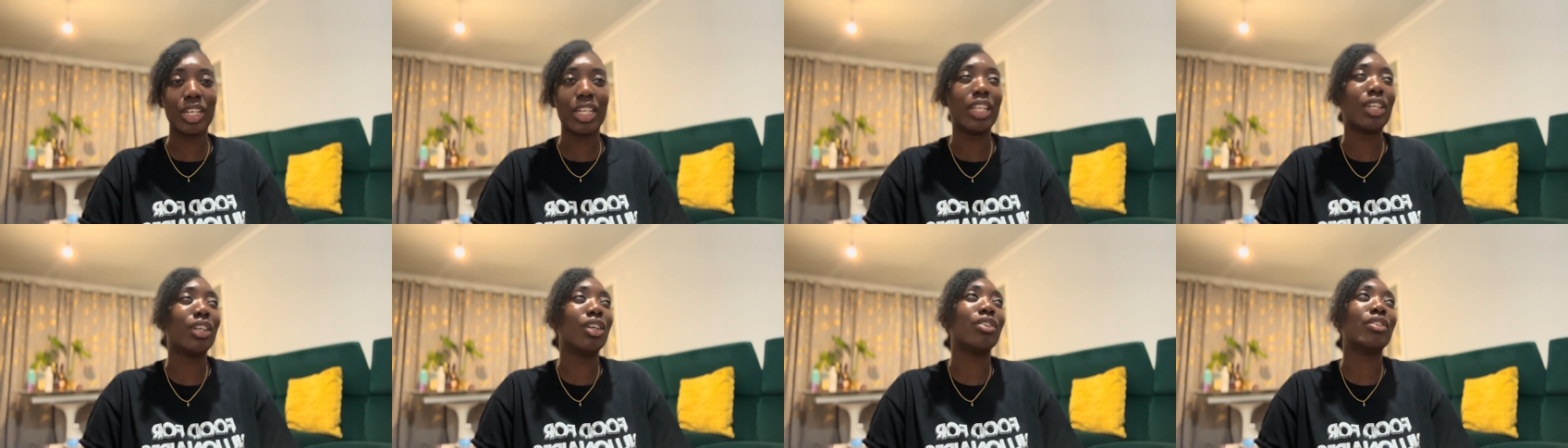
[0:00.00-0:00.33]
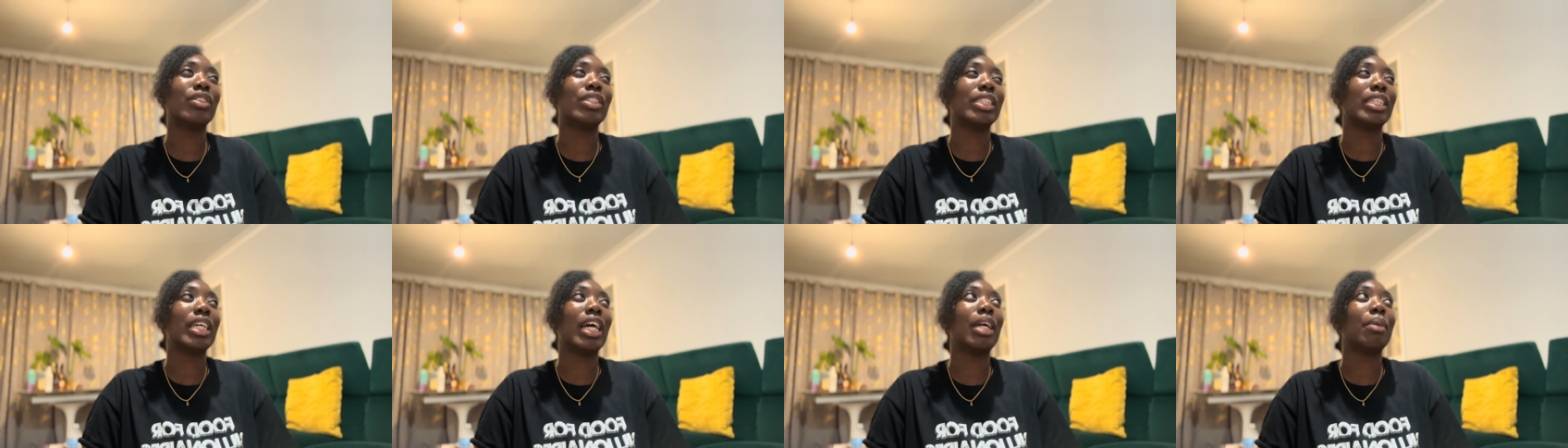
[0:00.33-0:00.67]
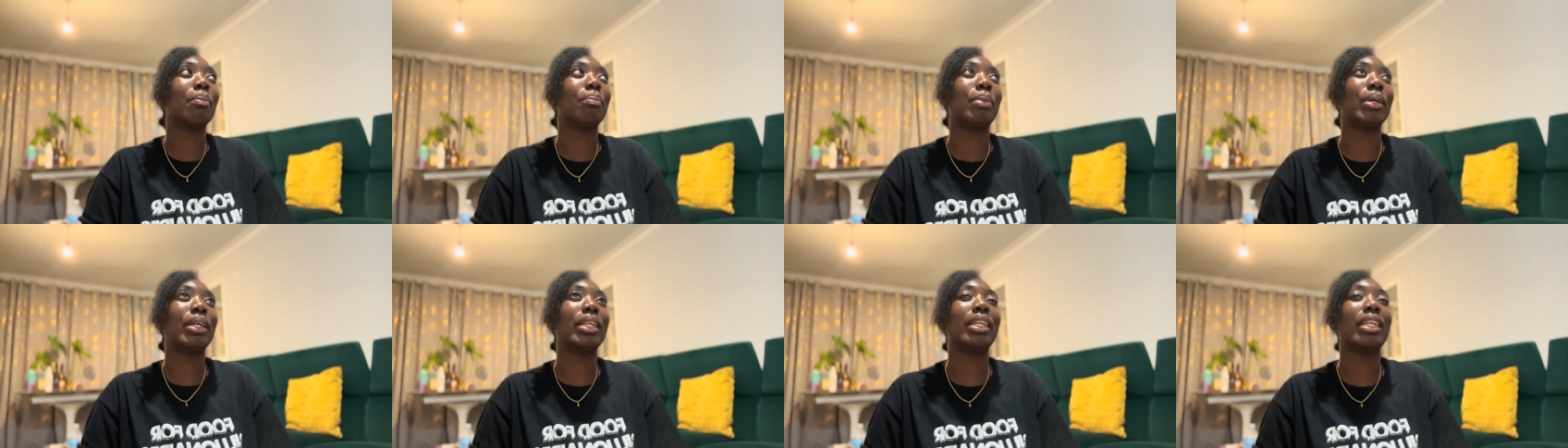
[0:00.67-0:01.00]
And obviously
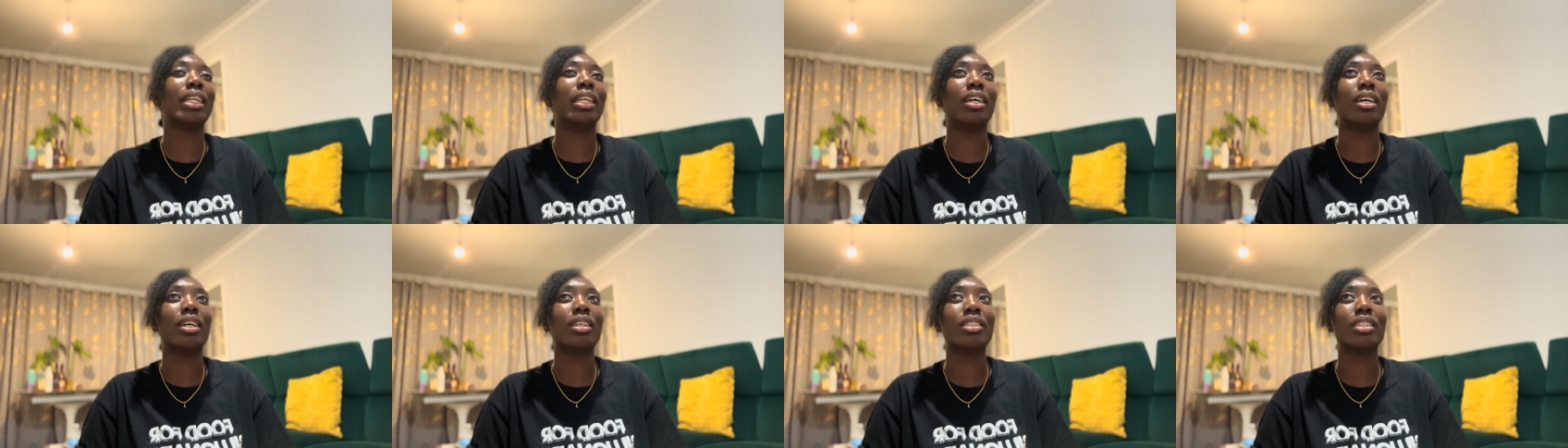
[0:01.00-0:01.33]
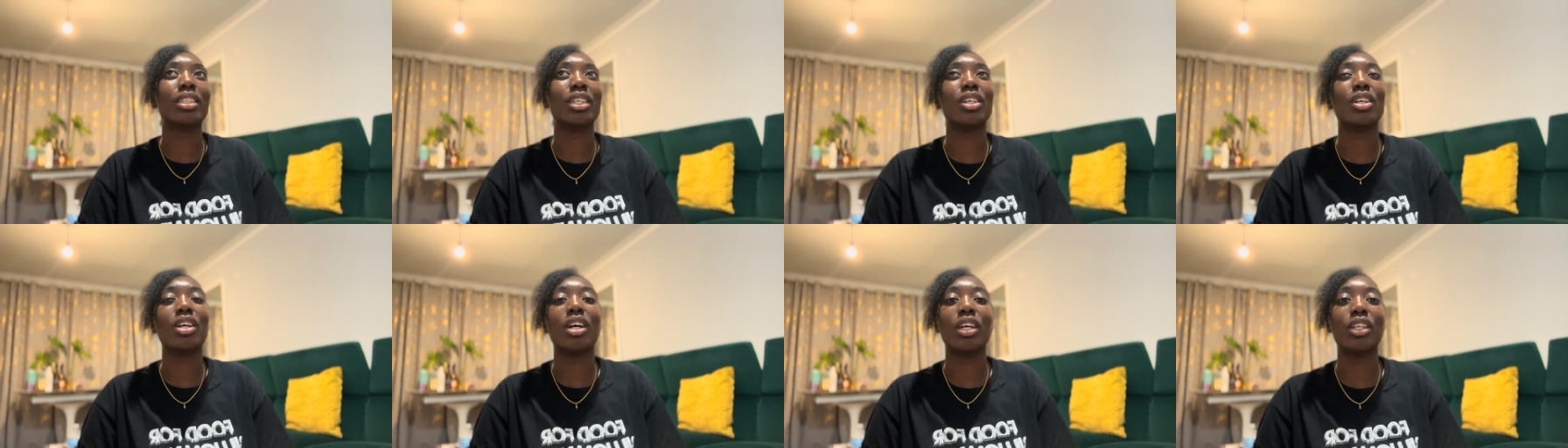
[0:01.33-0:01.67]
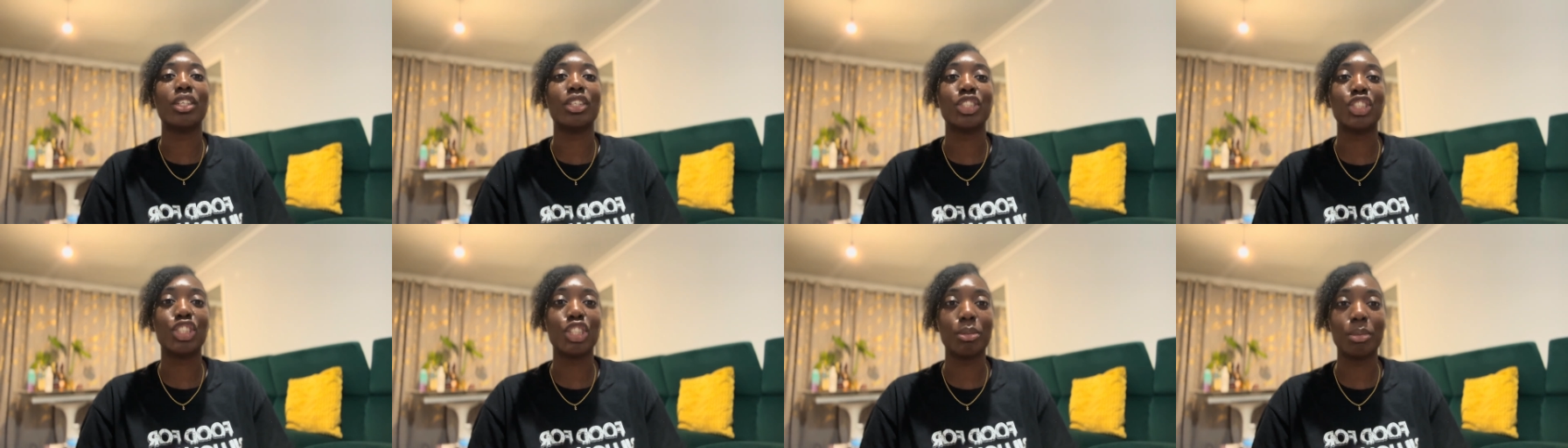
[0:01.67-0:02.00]
I've been to
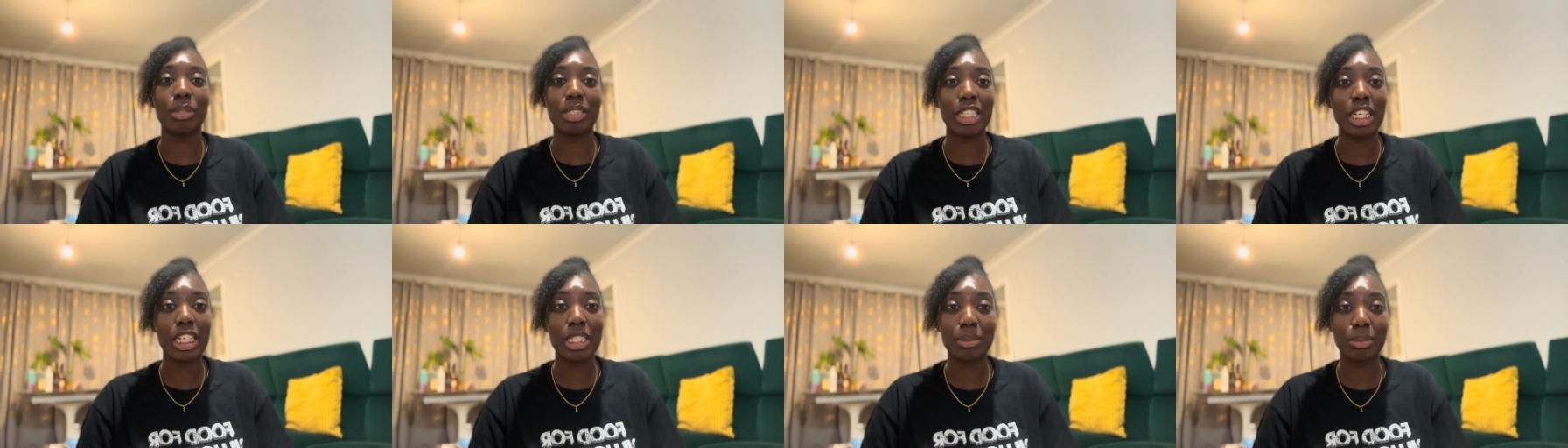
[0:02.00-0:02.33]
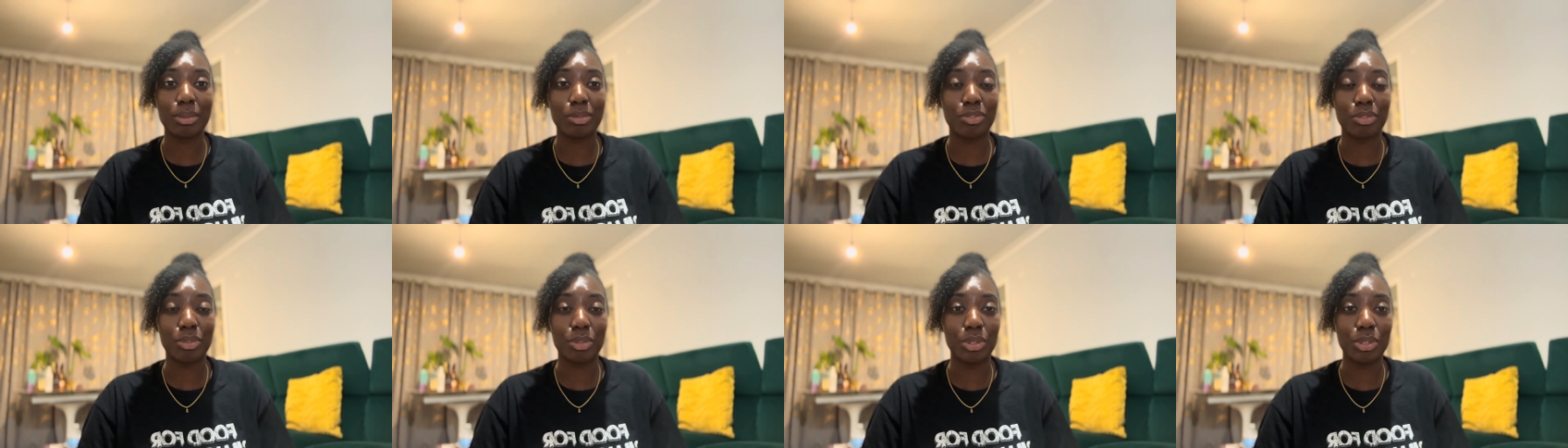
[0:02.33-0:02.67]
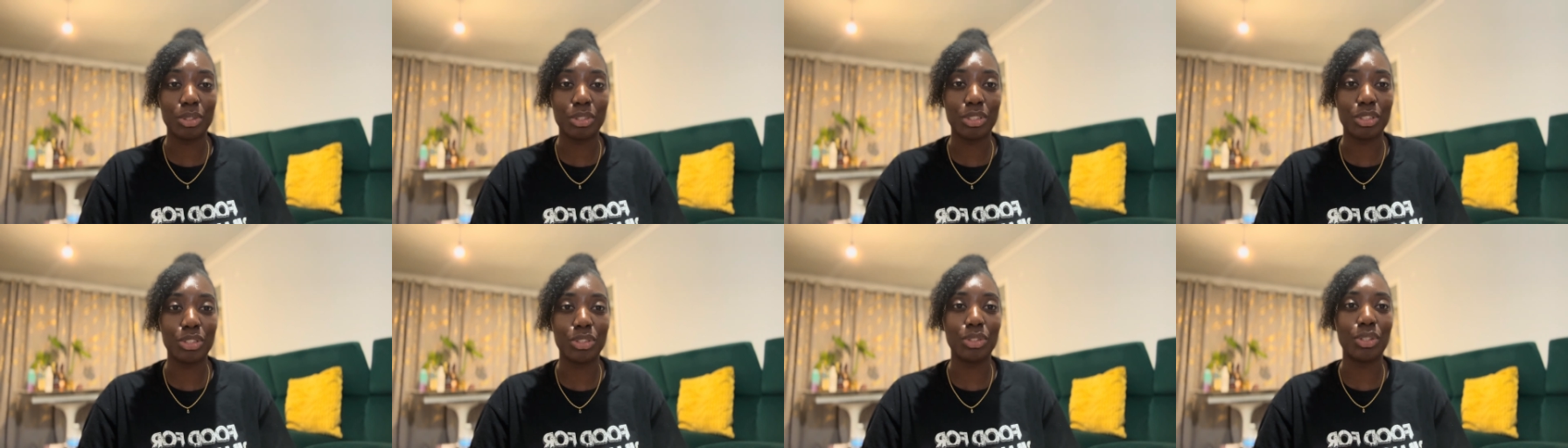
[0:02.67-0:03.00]
Ghana so many times before,
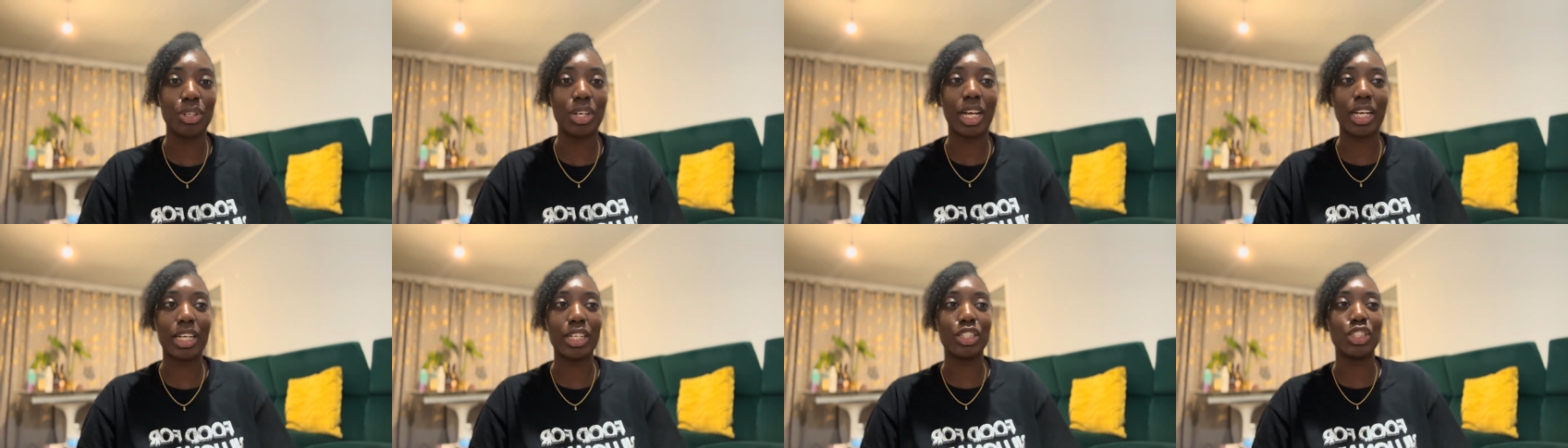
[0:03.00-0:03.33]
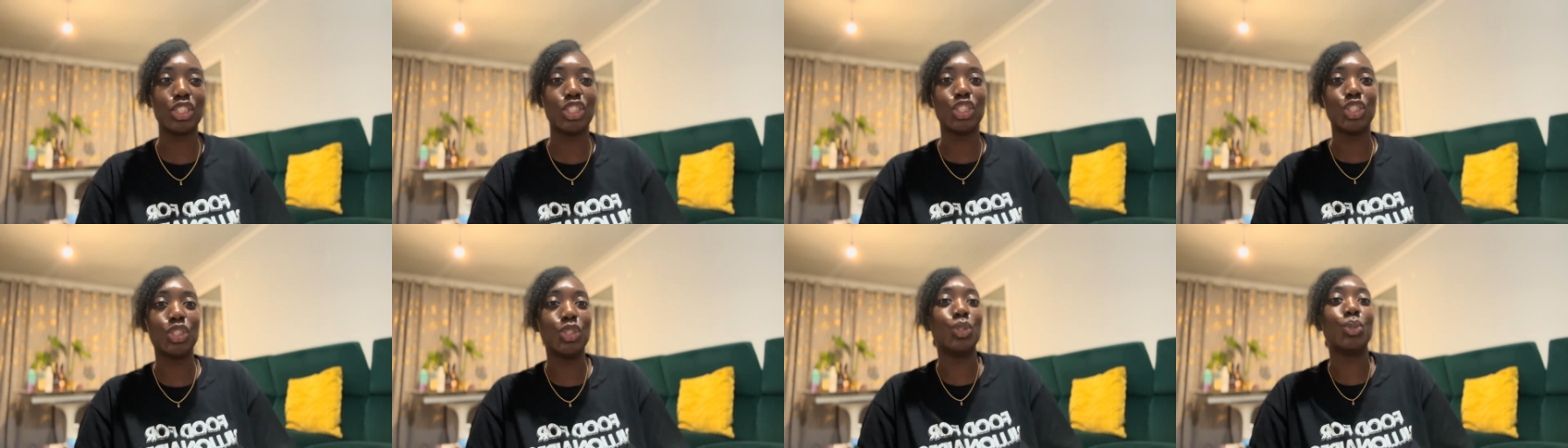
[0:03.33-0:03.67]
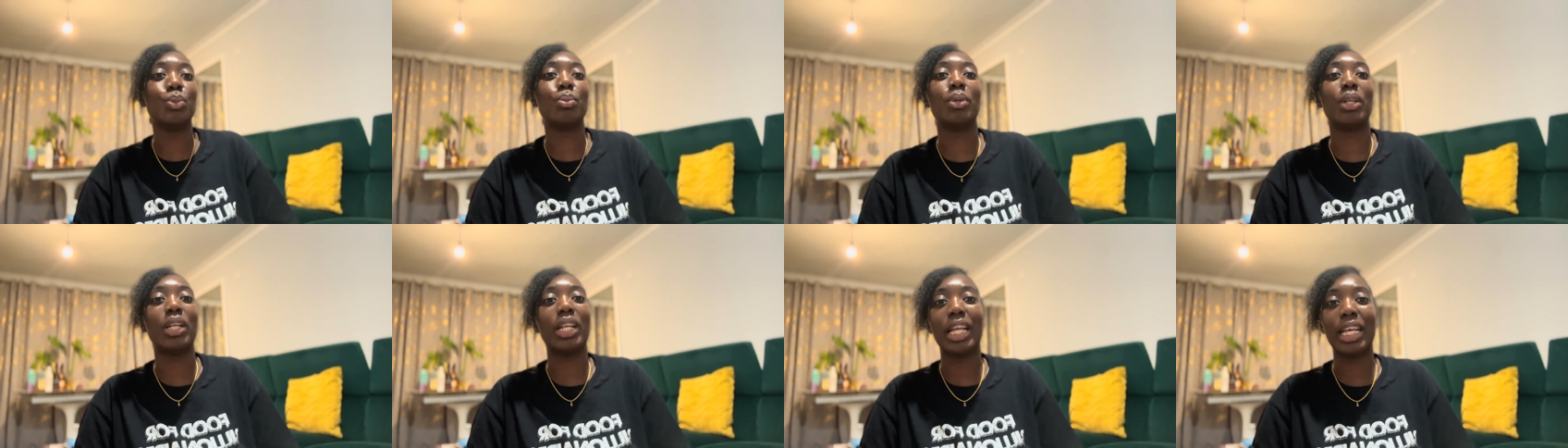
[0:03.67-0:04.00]
so it's not like a new
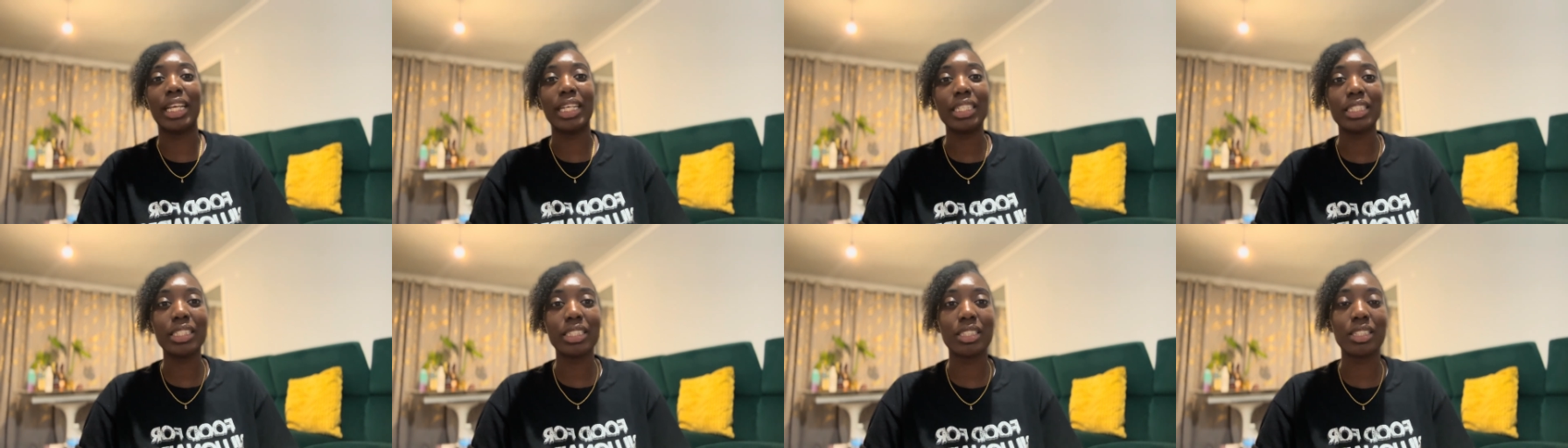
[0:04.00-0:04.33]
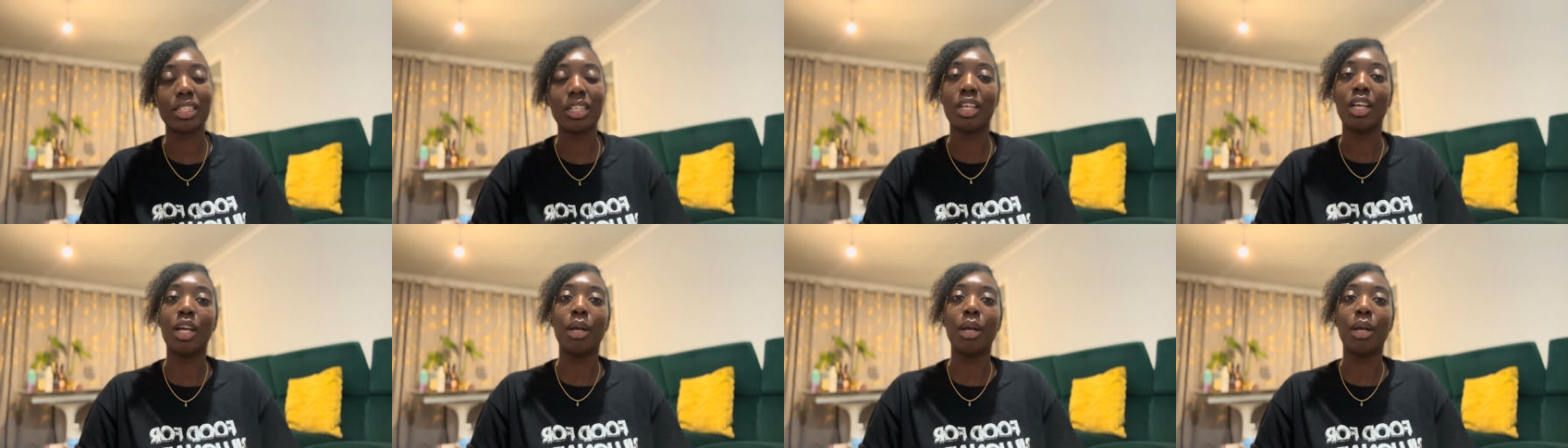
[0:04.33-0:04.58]
place,